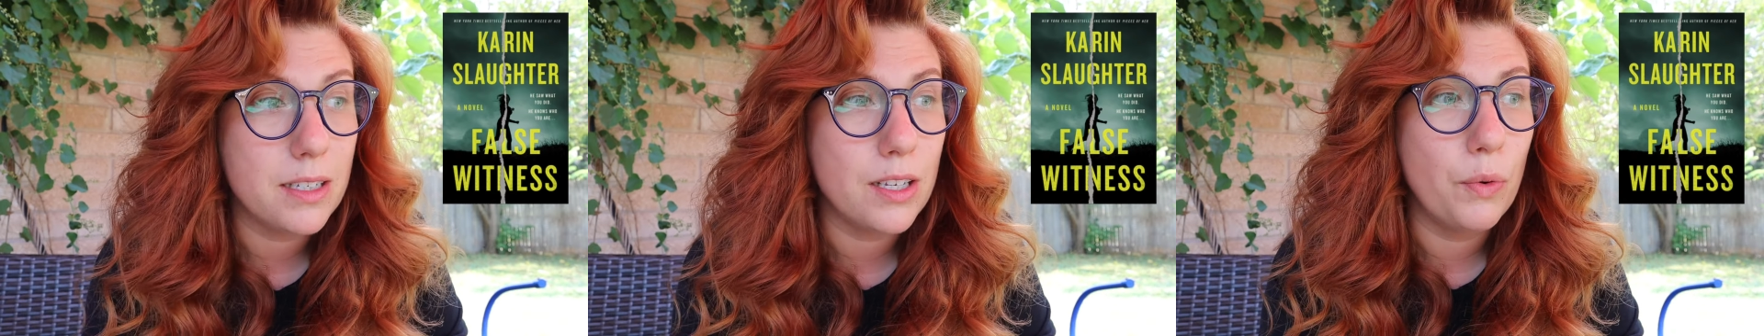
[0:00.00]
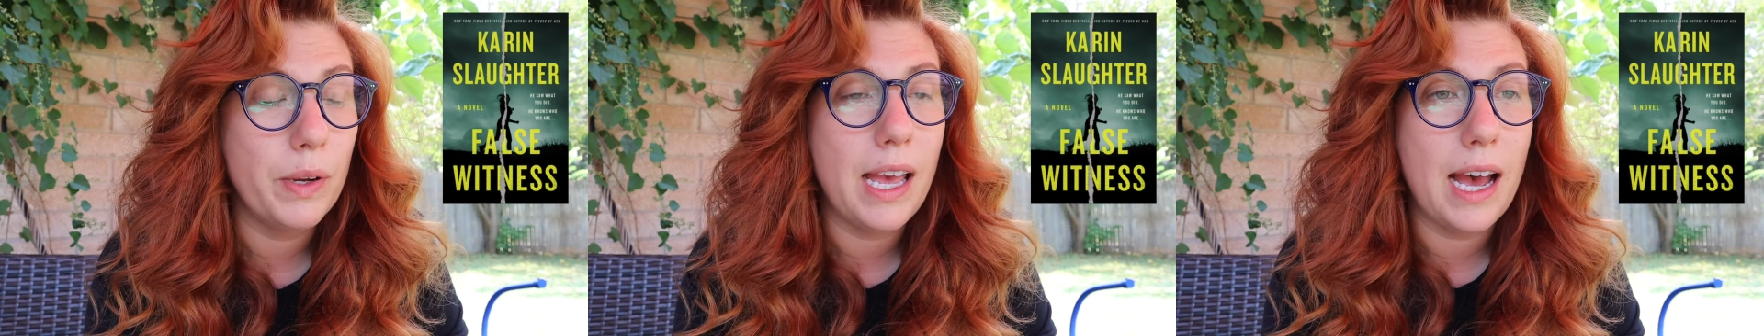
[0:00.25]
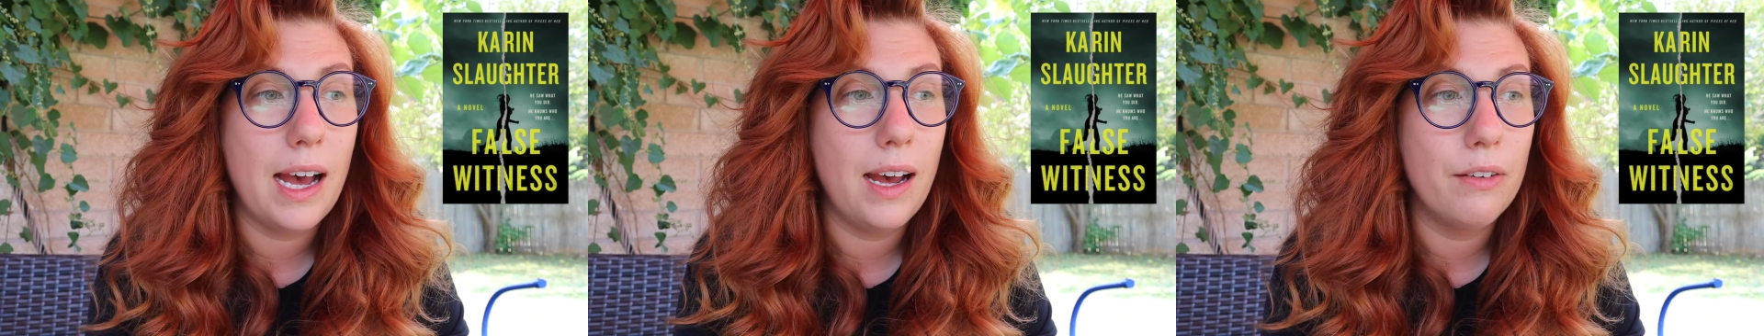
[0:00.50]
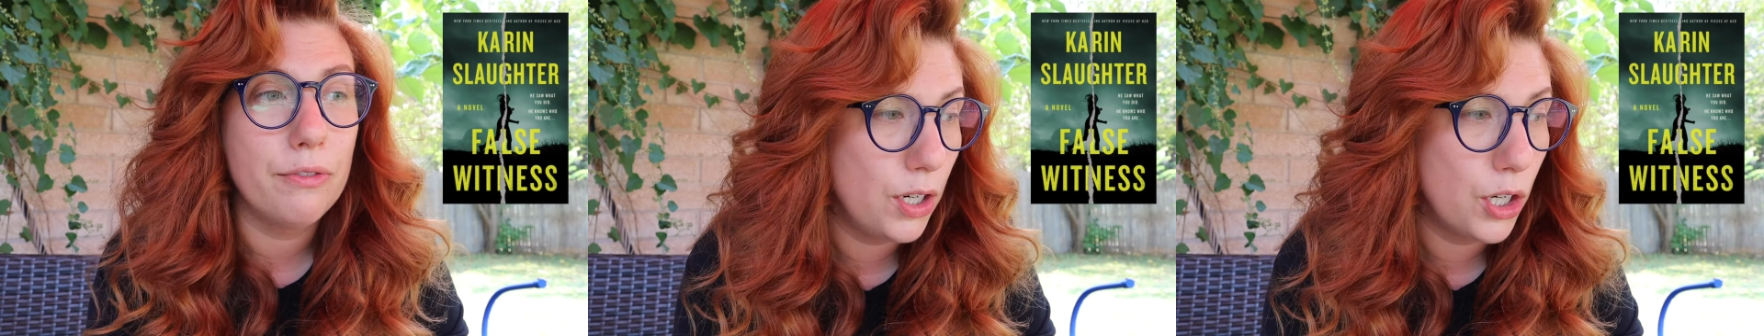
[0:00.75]
So we
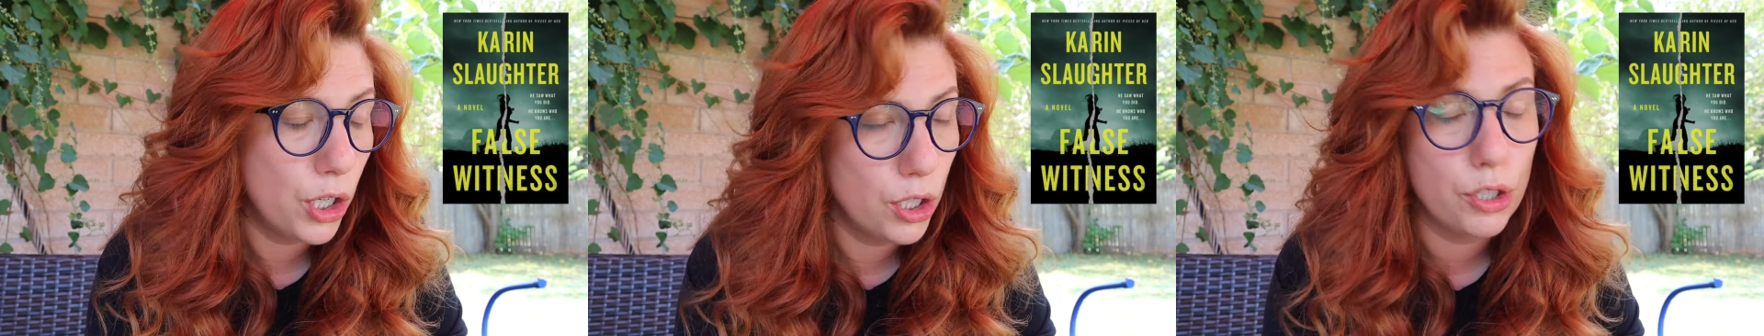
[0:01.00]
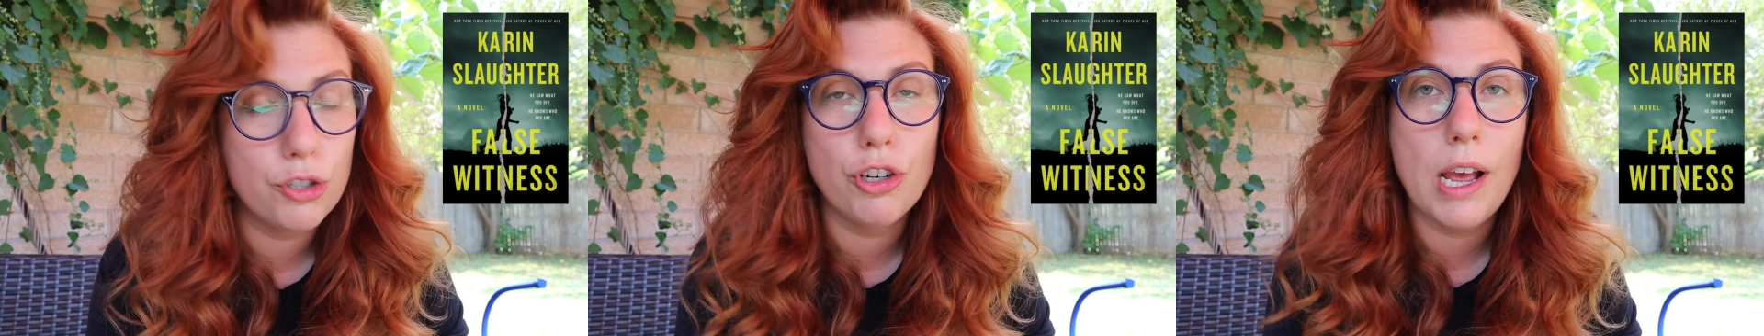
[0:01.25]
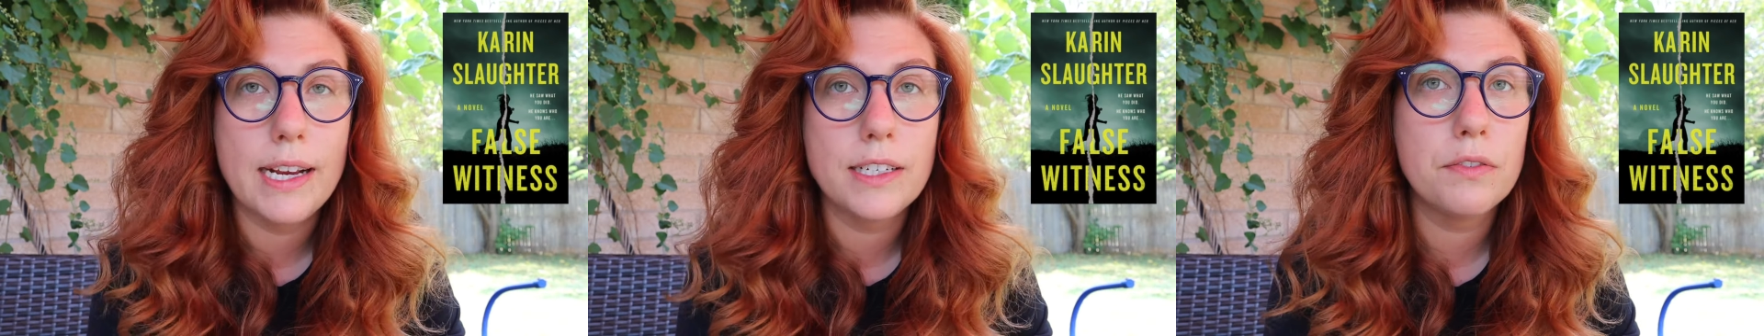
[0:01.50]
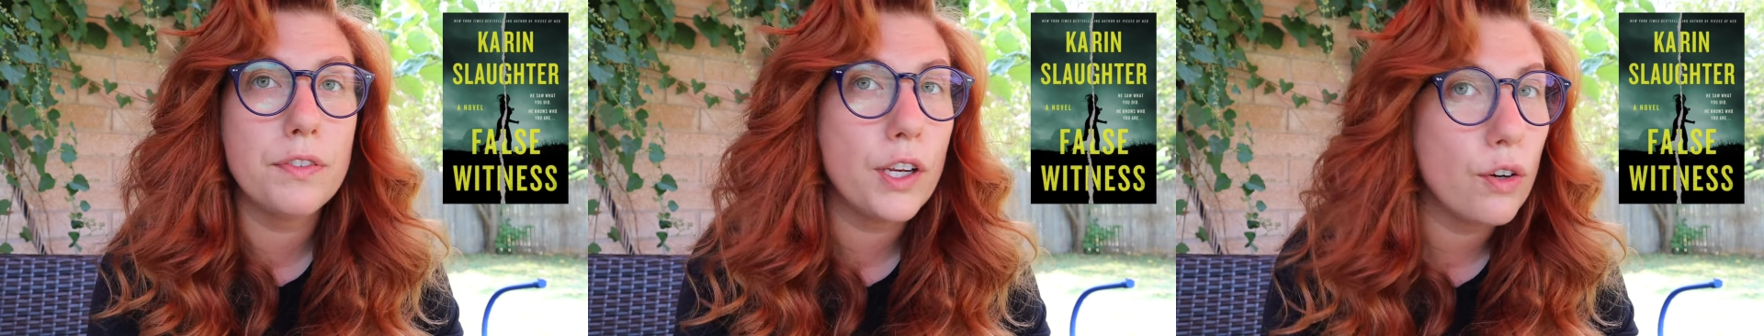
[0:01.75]
have her trying
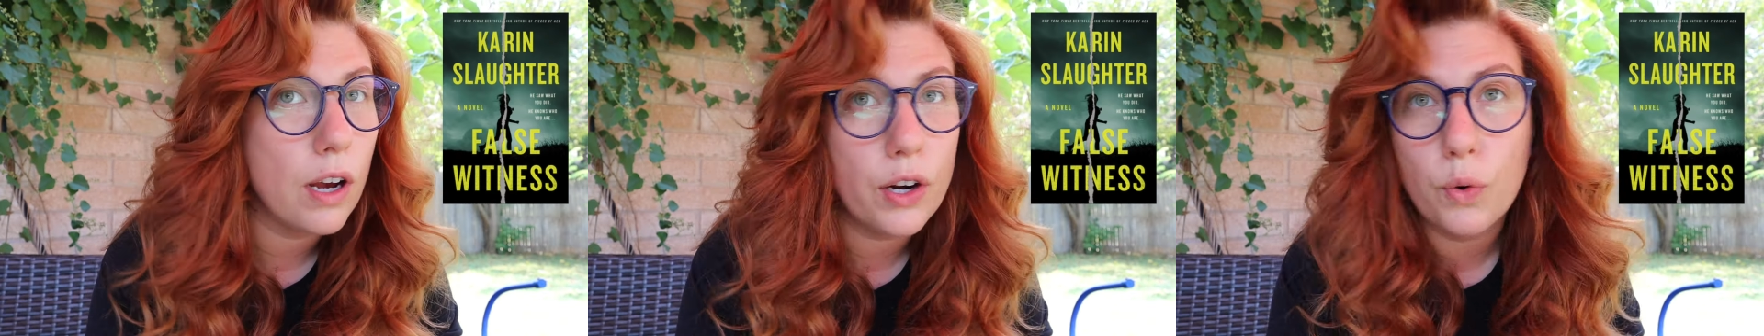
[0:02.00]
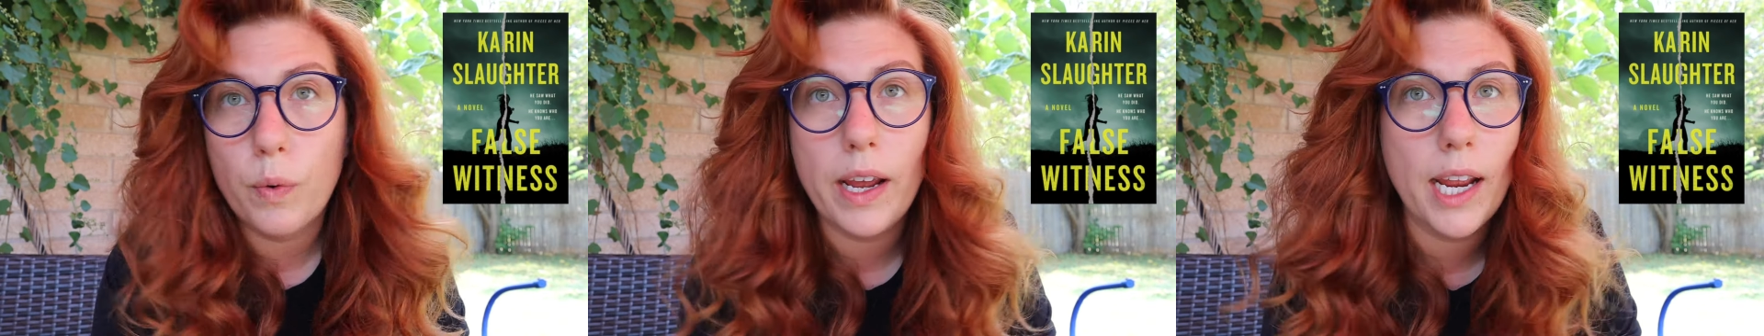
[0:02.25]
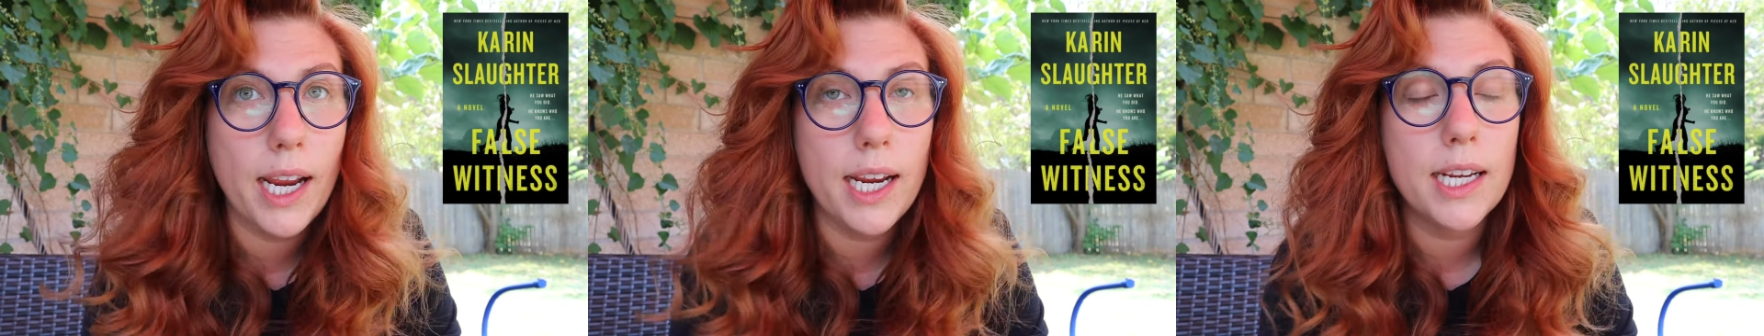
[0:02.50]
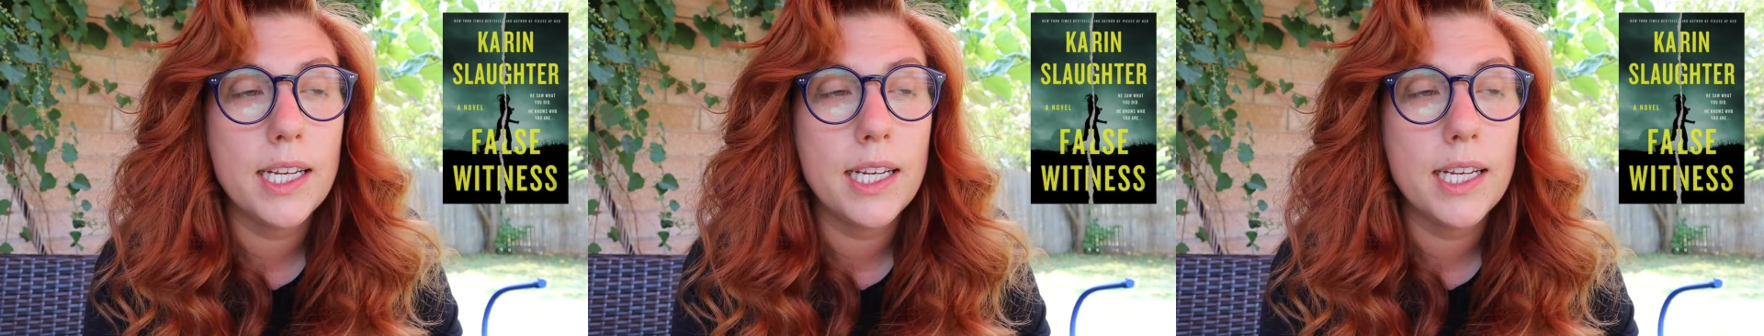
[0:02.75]
to figure out a way